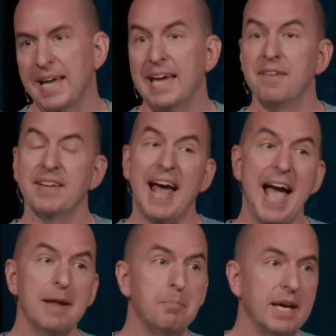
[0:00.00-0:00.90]
If it
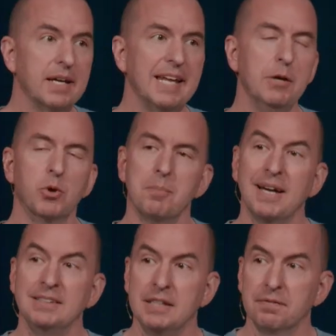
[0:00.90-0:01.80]
had been, he would have
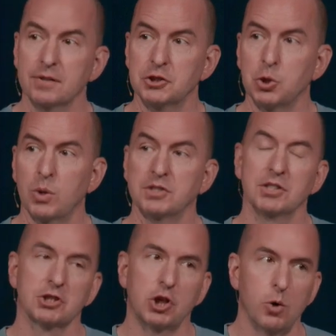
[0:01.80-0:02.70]
made different
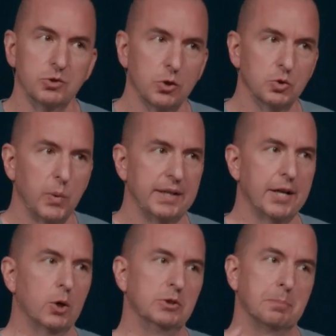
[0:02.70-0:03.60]
choices, closed those
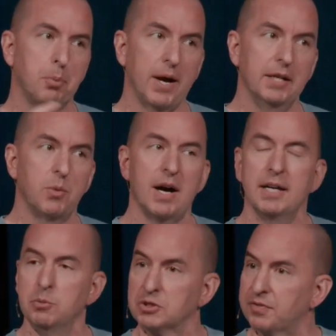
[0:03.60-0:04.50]
windows, and prayed while
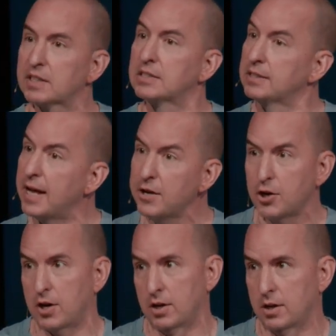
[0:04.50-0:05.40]
he was fixing
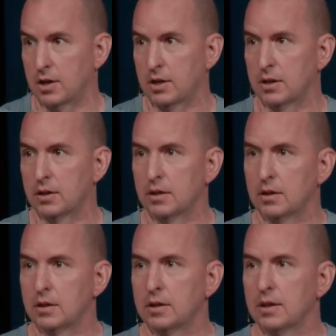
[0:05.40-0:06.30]
dinner.
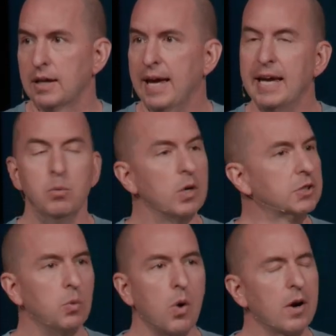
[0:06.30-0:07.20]
He
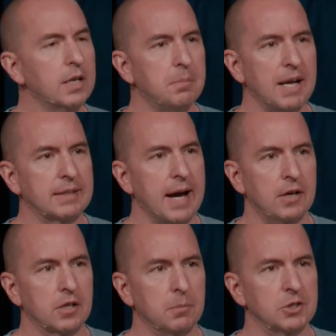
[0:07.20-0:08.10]
wasn't worried about the
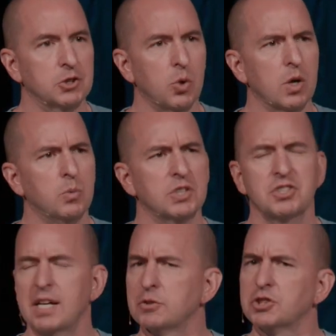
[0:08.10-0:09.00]
outcome of the story, which
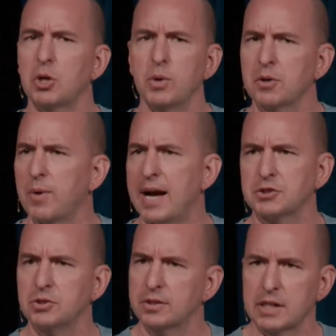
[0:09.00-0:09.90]
sounds so
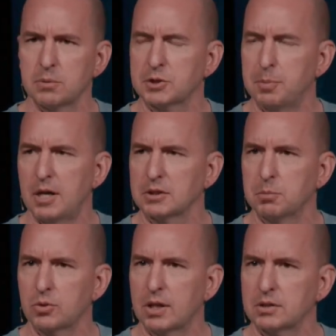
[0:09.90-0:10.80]
irrational and
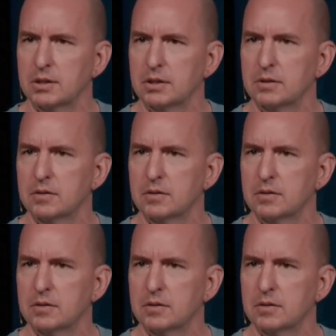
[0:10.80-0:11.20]
irresponsible, doesn't it?